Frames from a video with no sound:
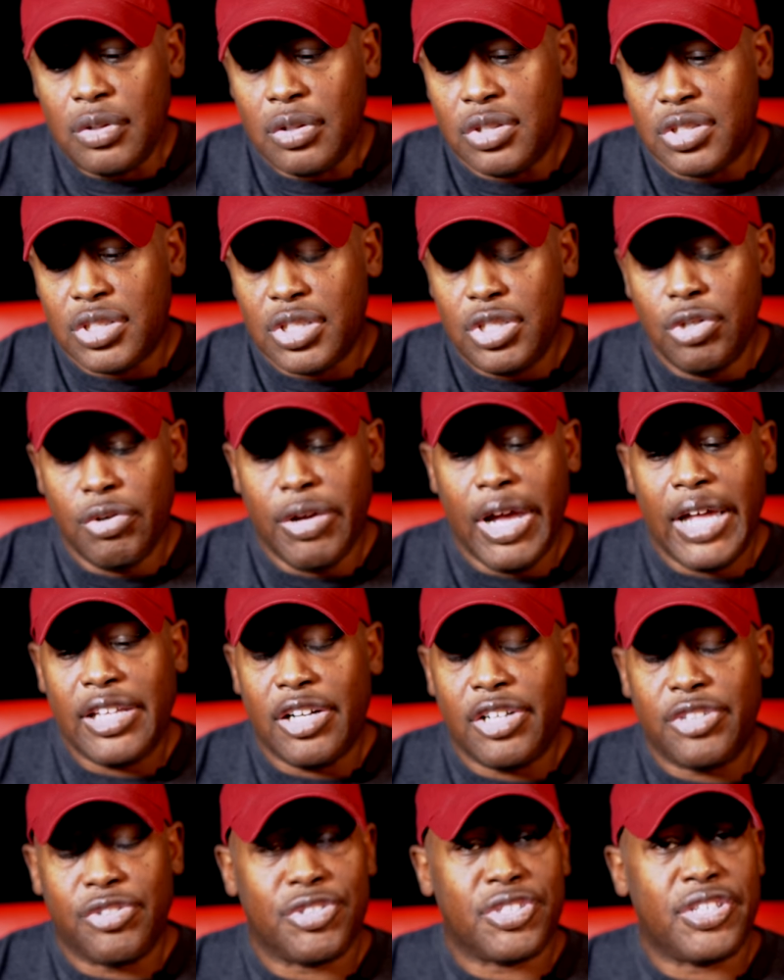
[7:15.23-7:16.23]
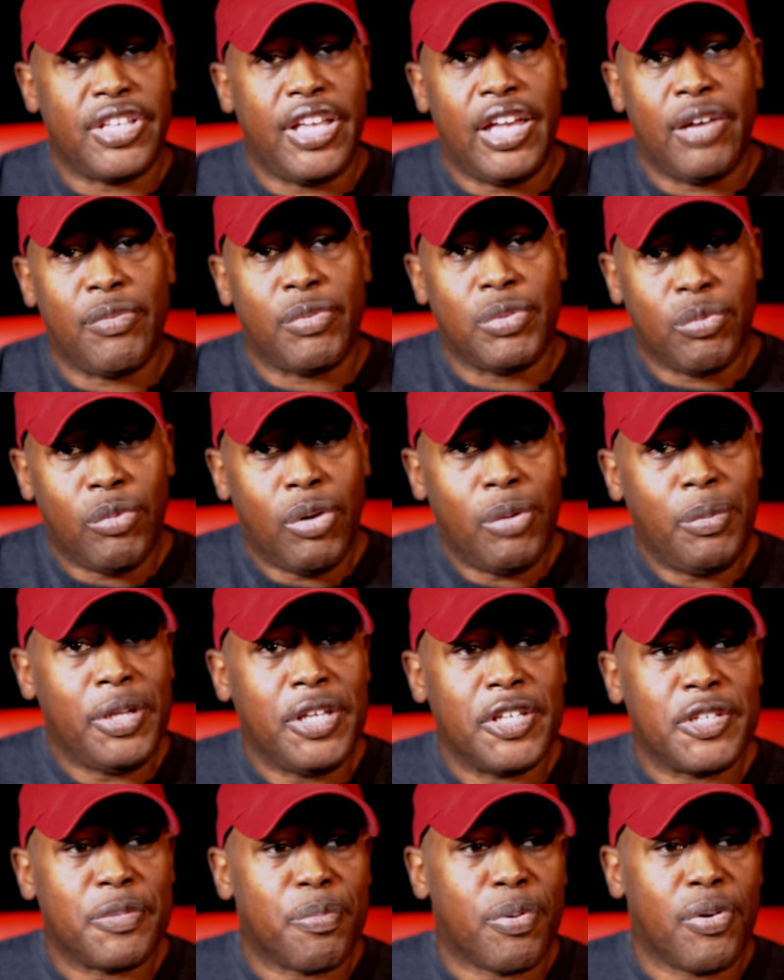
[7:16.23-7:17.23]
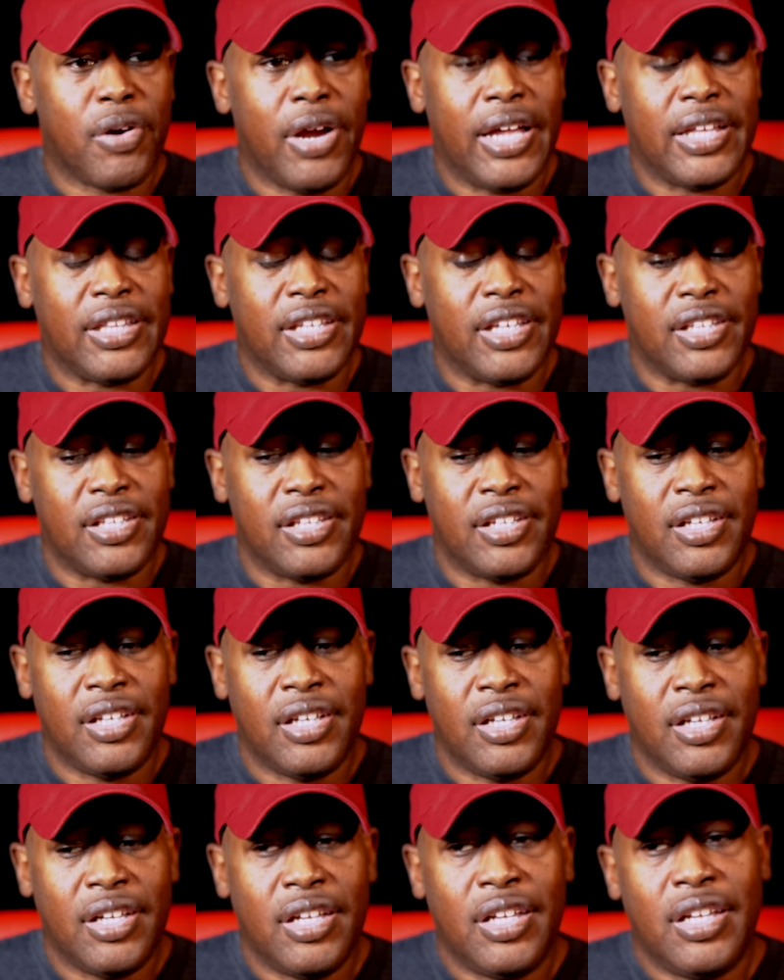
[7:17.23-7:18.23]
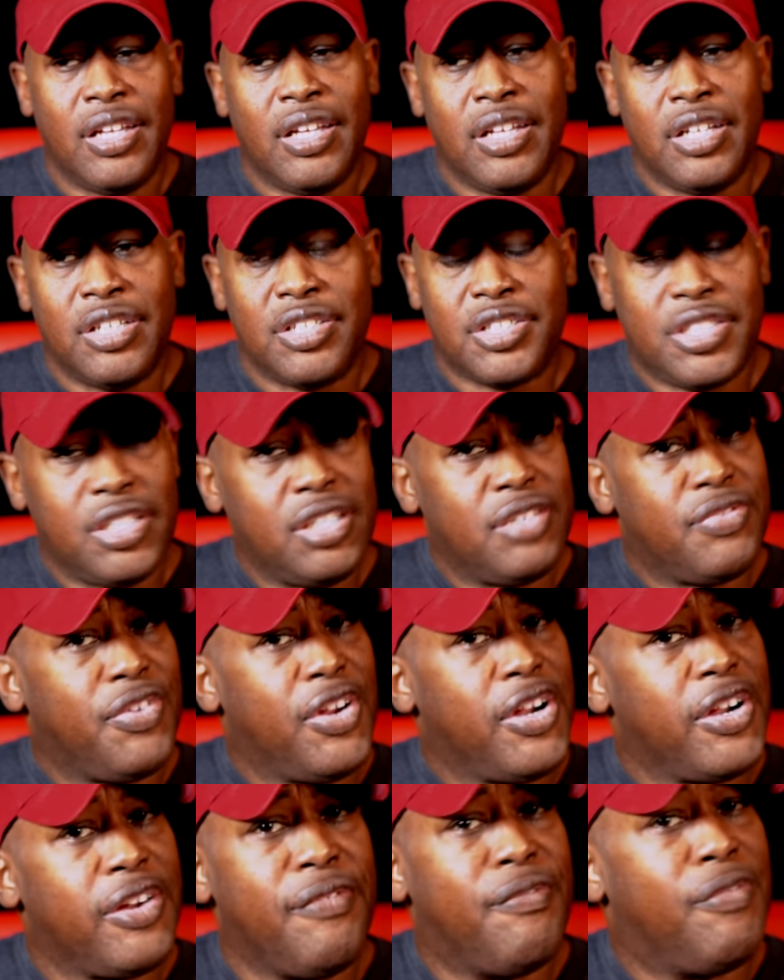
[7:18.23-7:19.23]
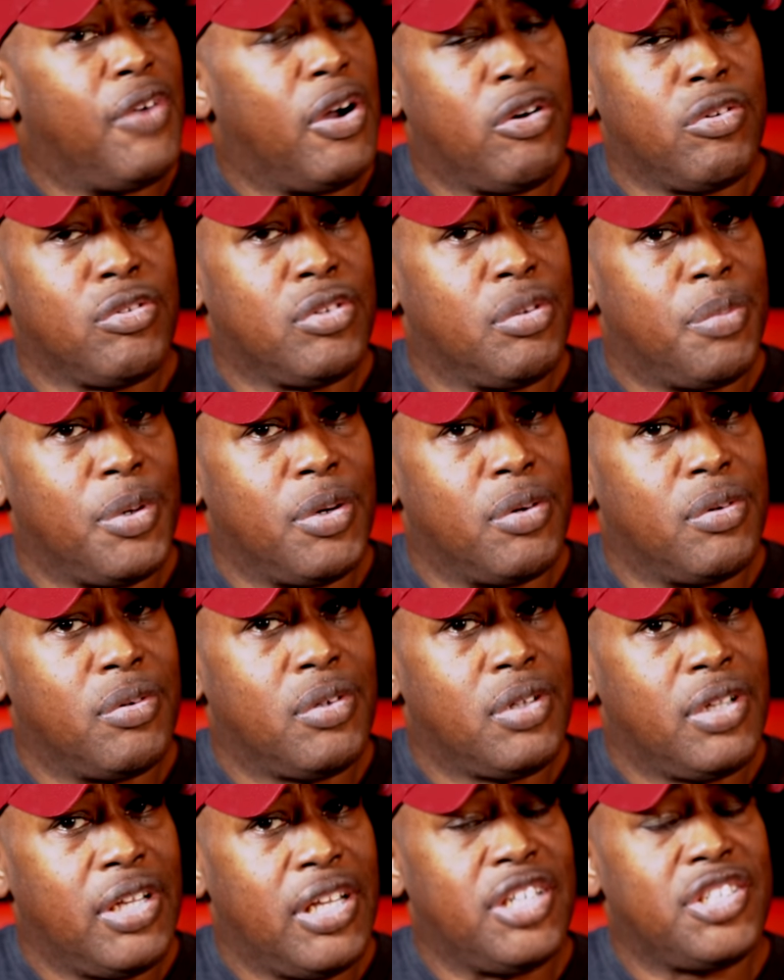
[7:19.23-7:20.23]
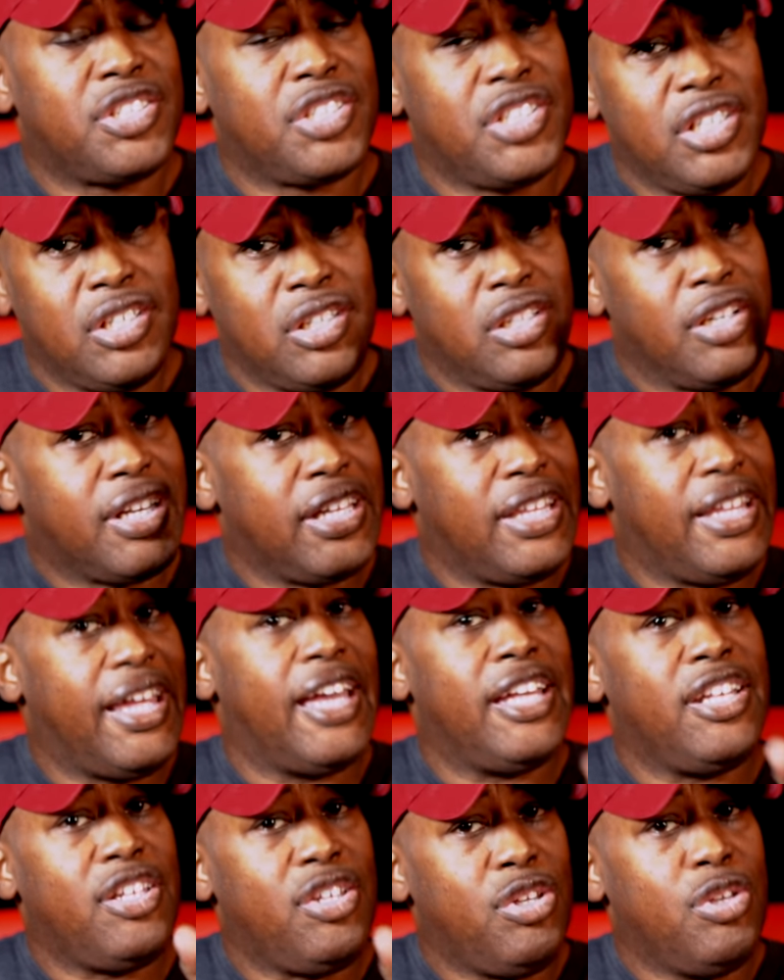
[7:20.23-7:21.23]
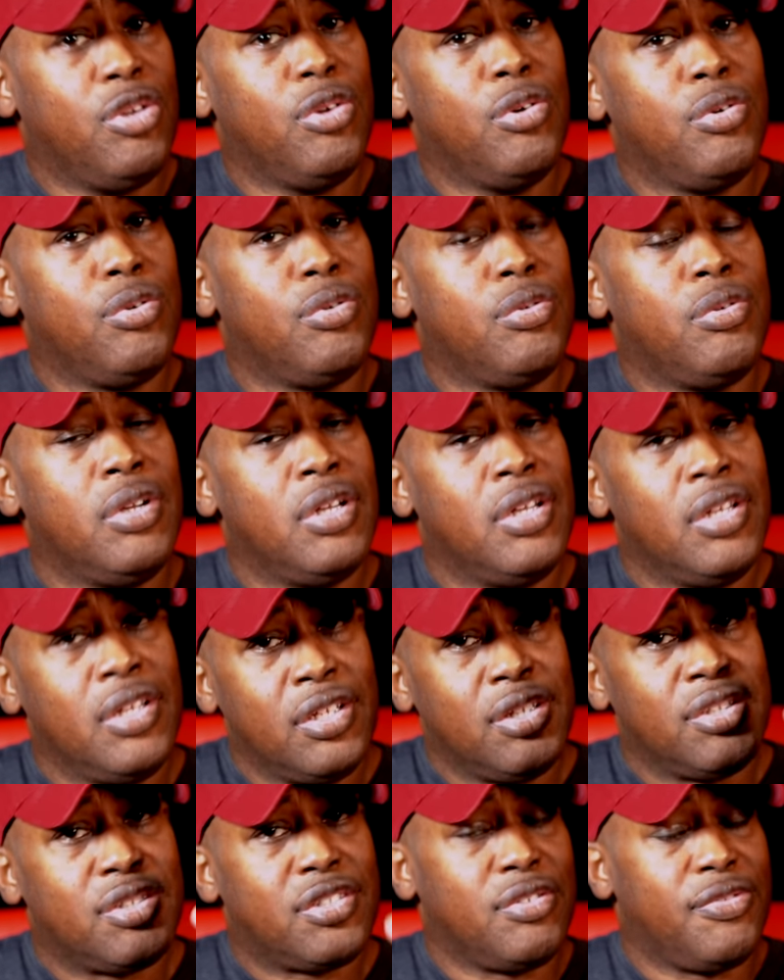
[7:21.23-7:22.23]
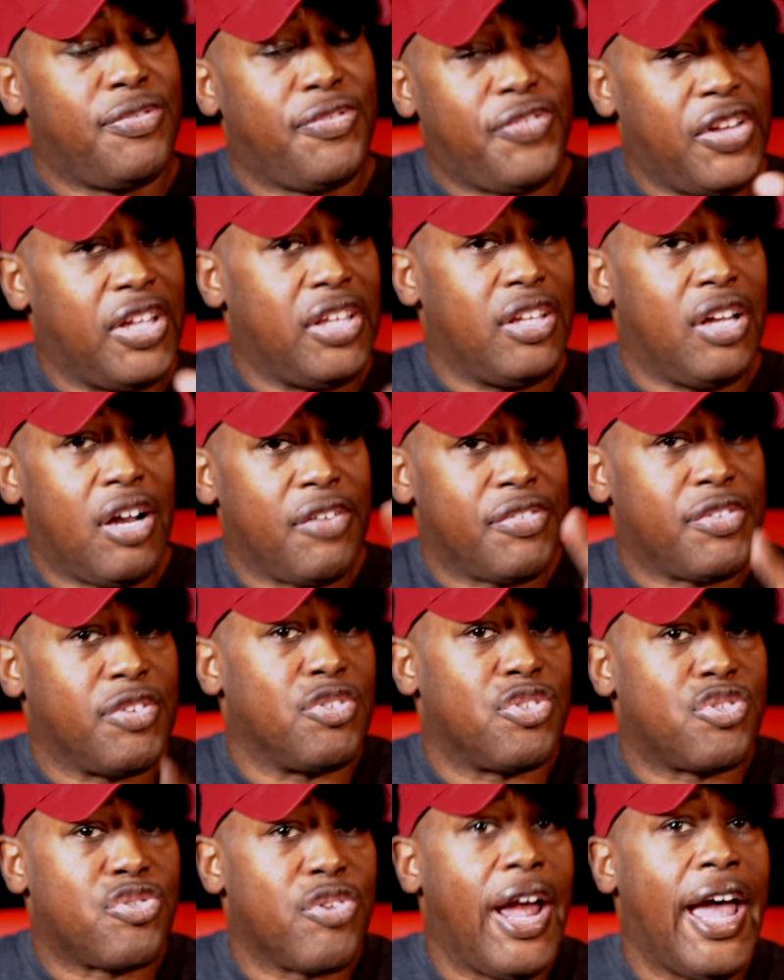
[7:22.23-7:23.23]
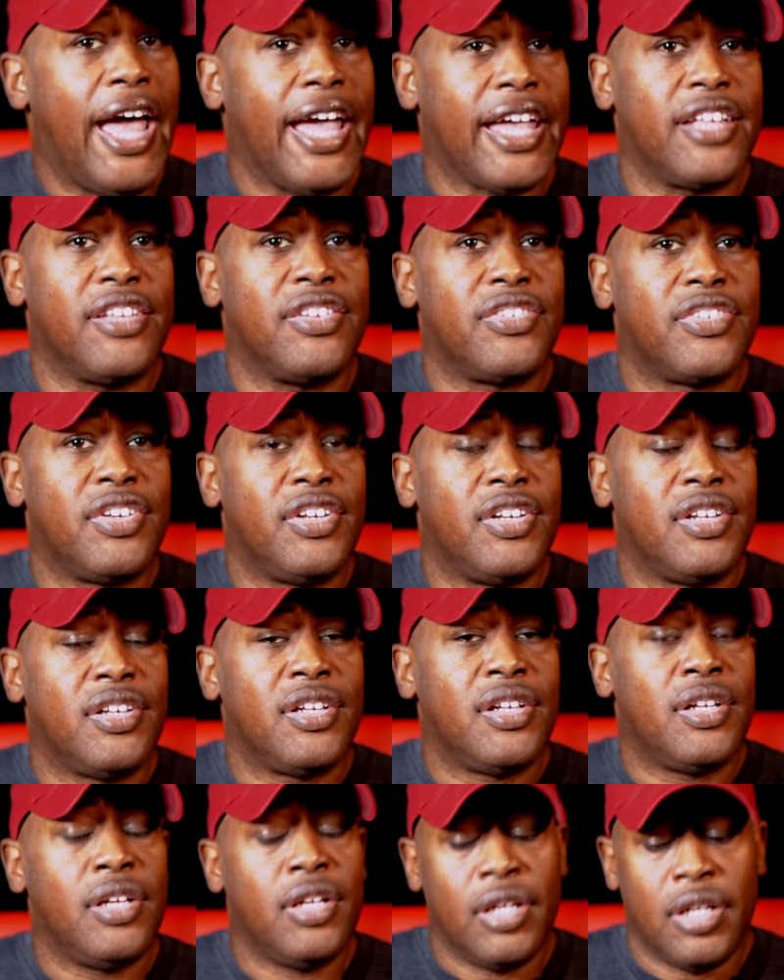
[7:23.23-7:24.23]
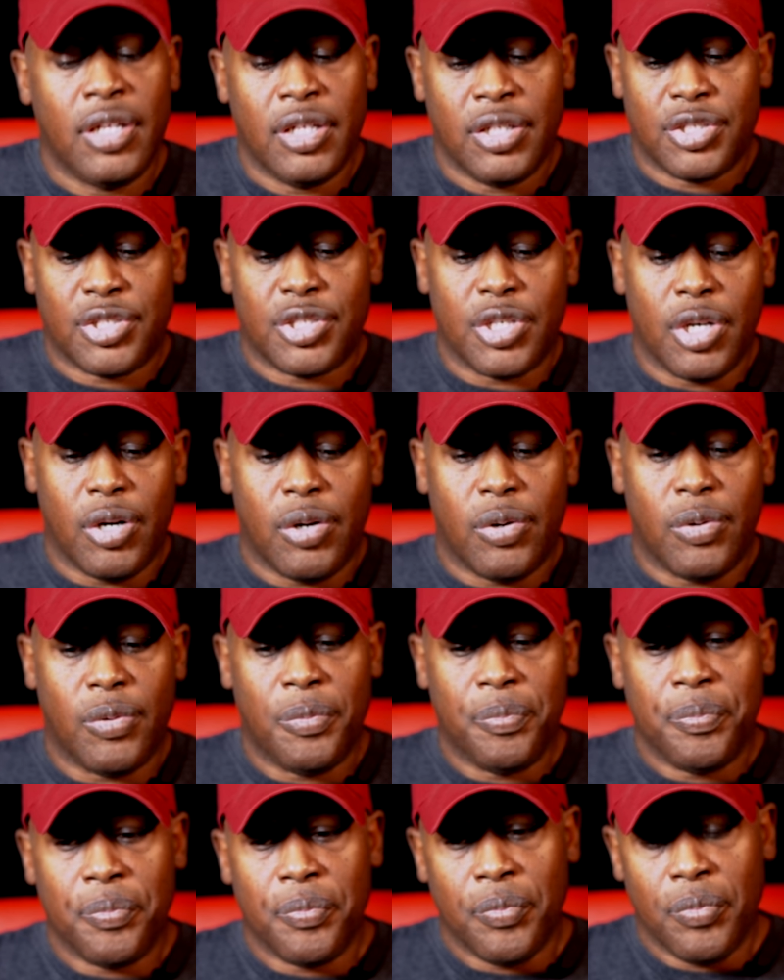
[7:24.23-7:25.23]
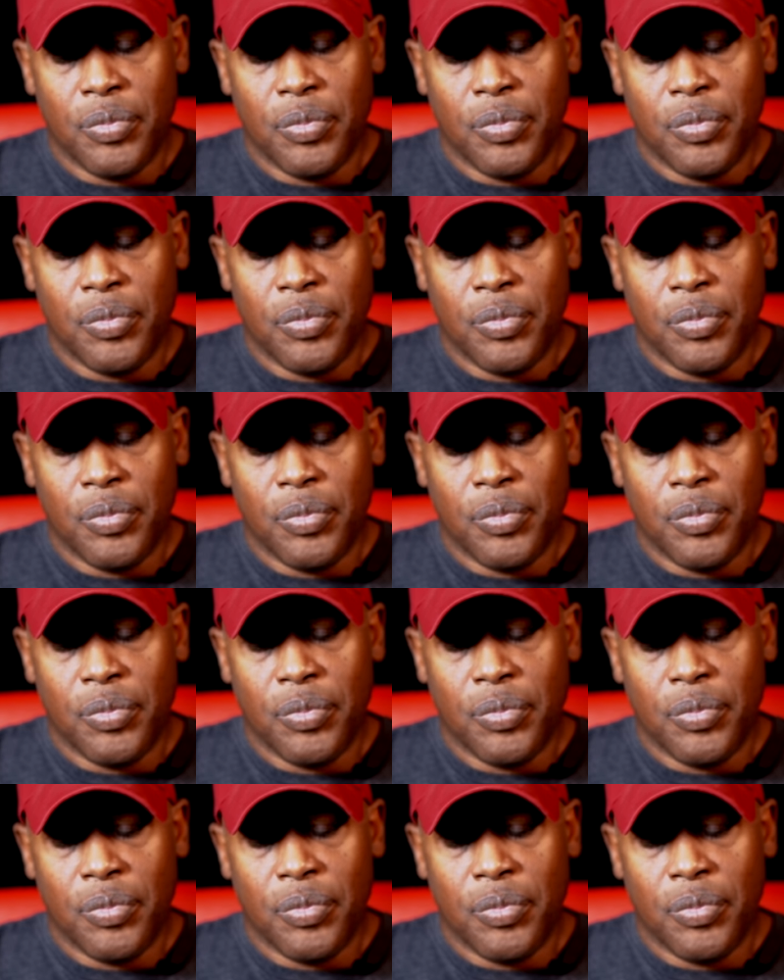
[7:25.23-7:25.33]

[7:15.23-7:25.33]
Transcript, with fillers: So you got to understand, when a woman gets pregnant, she's very vulnerable and she's looking at you to fend off those dragons. So